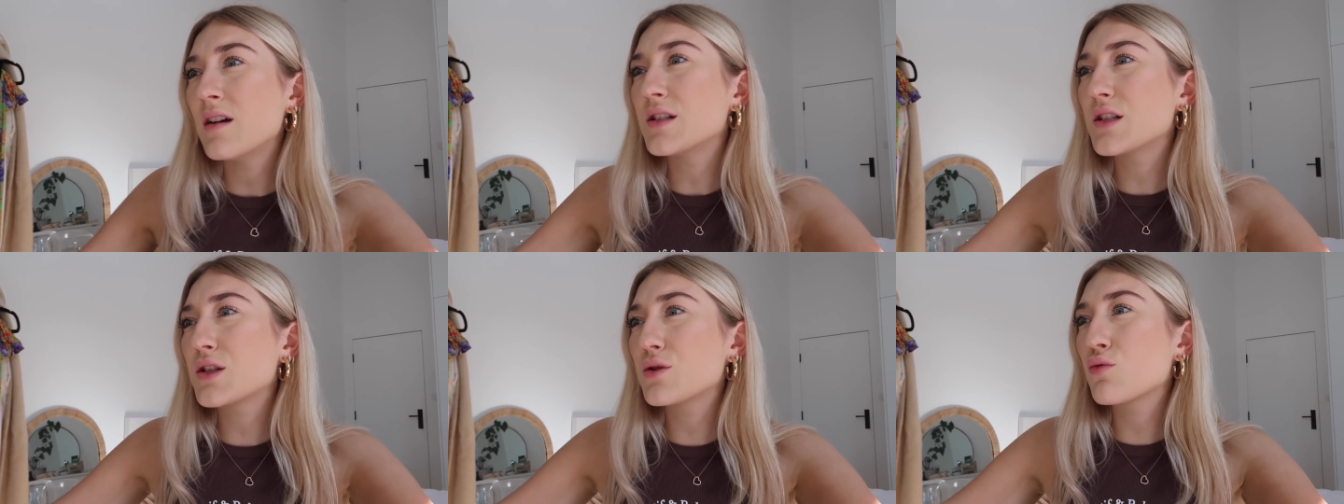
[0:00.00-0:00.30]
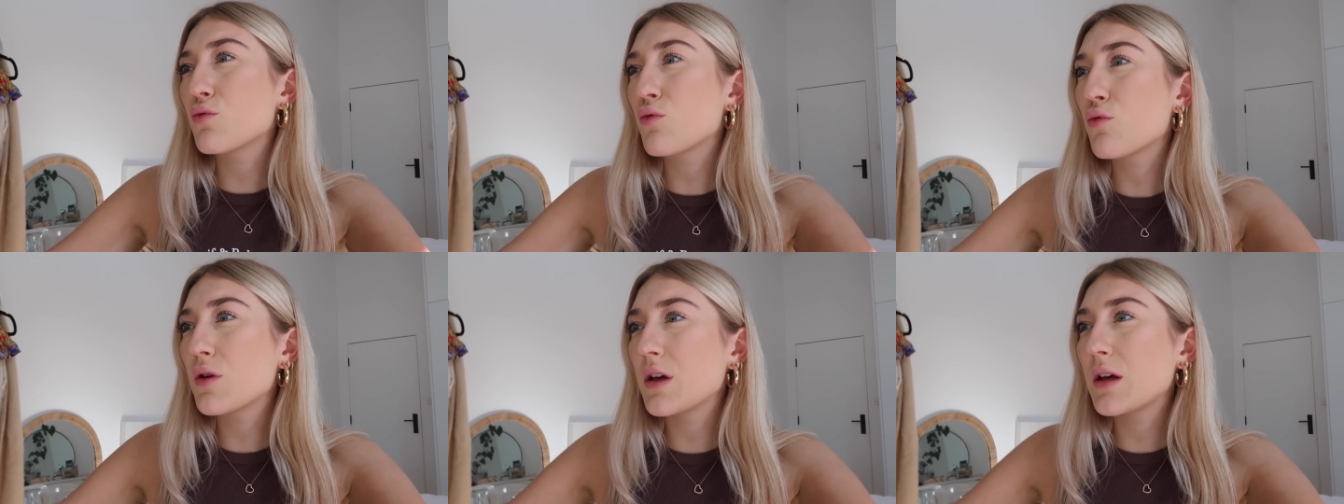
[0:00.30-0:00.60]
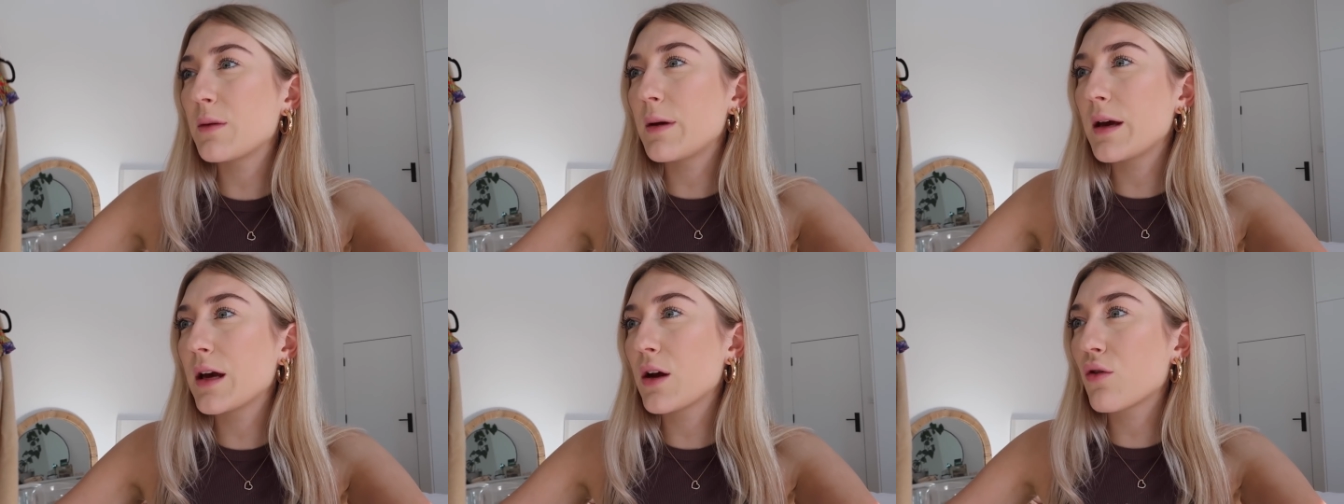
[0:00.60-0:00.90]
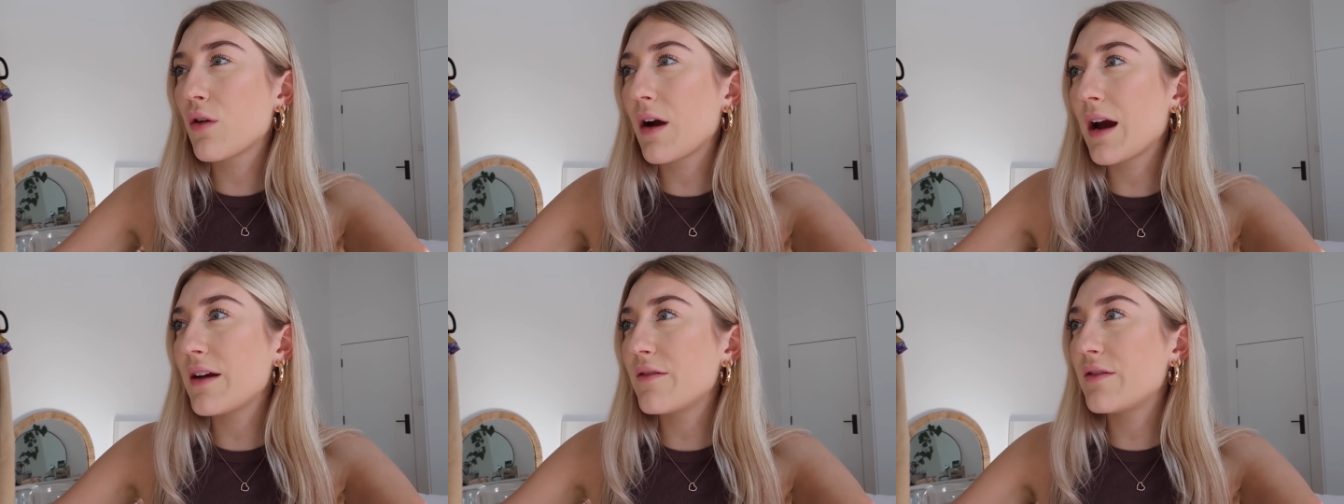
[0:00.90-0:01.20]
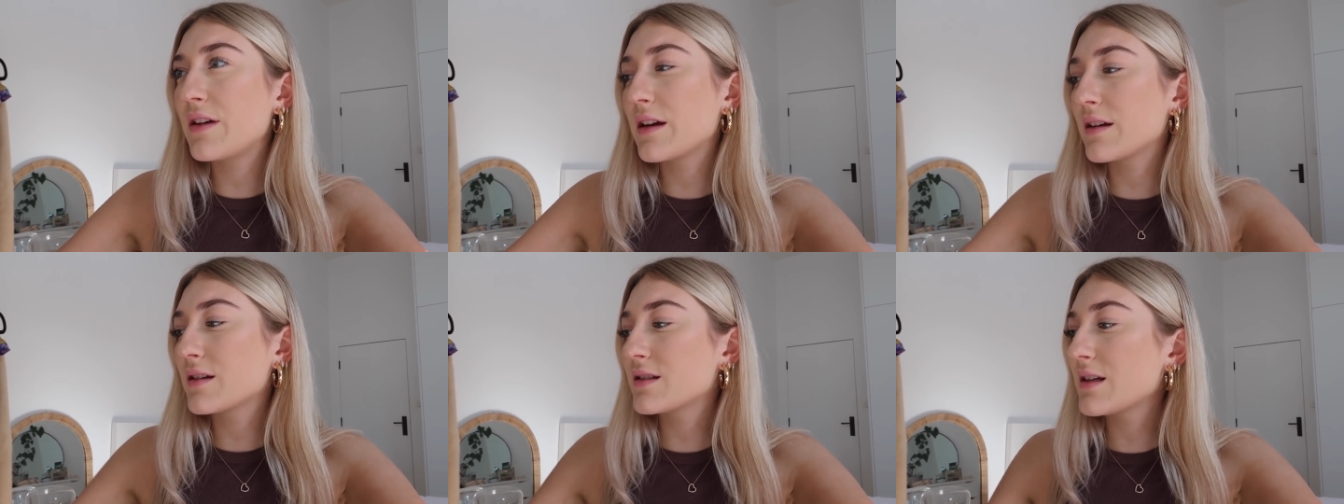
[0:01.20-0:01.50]
she's really been
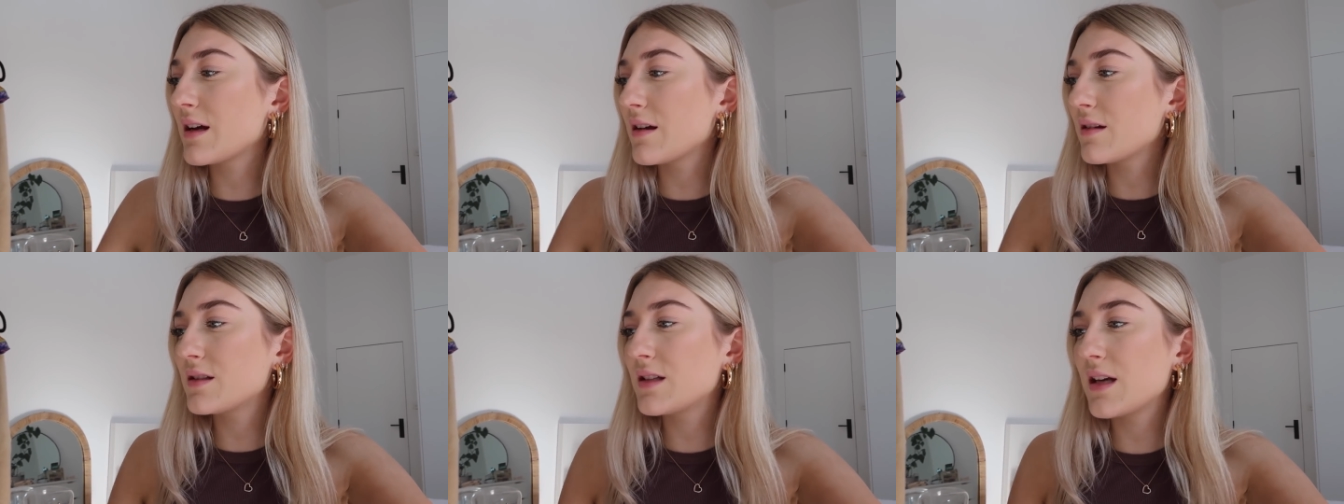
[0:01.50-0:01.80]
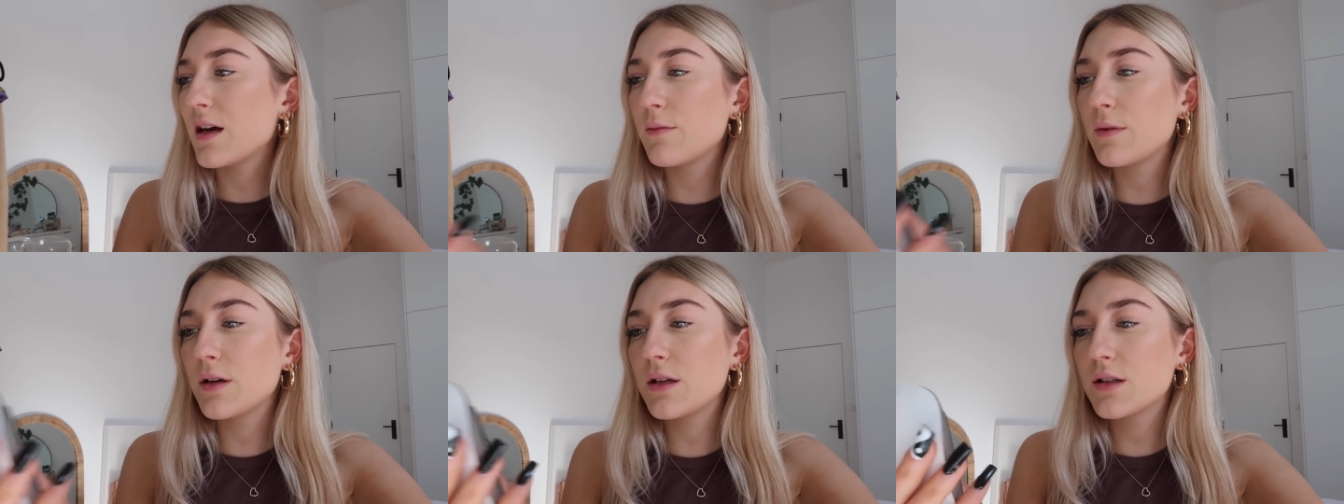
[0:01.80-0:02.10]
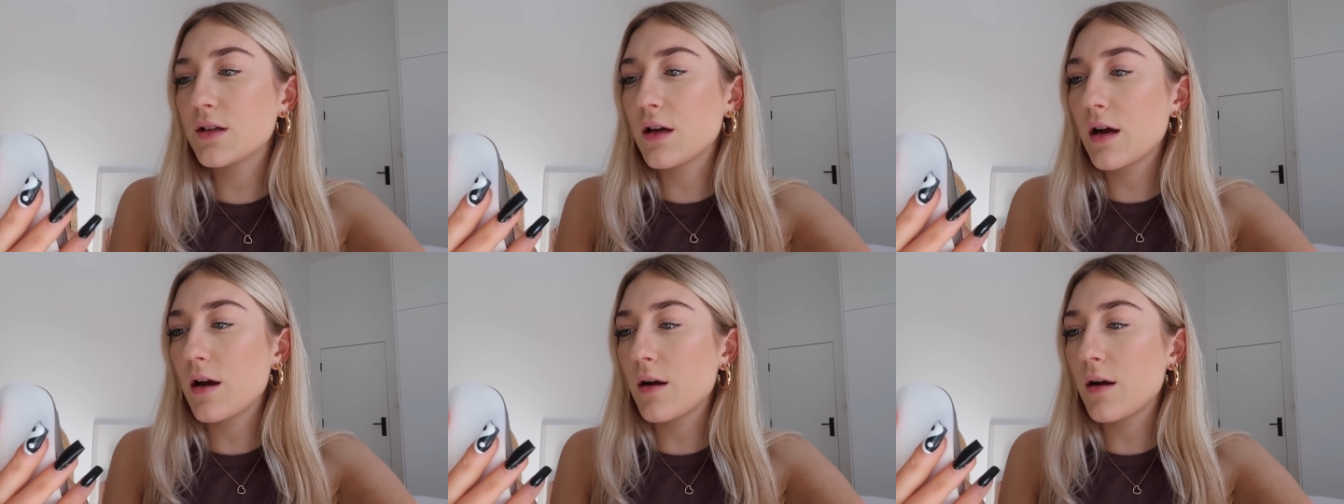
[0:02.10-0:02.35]
craving salad sandwich.